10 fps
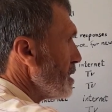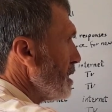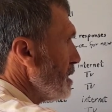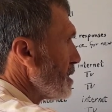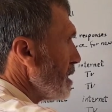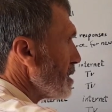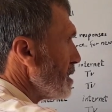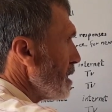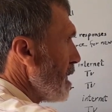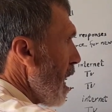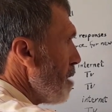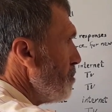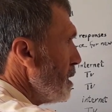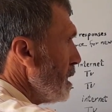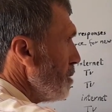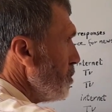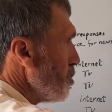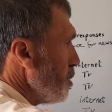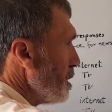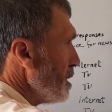distance, a gap
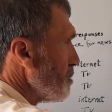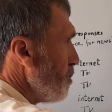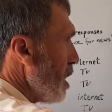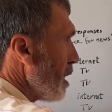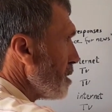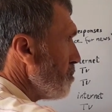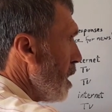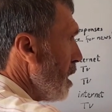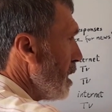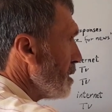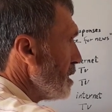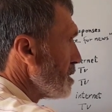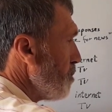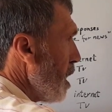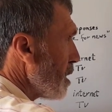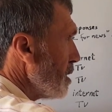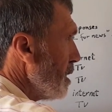between this bar and this bar.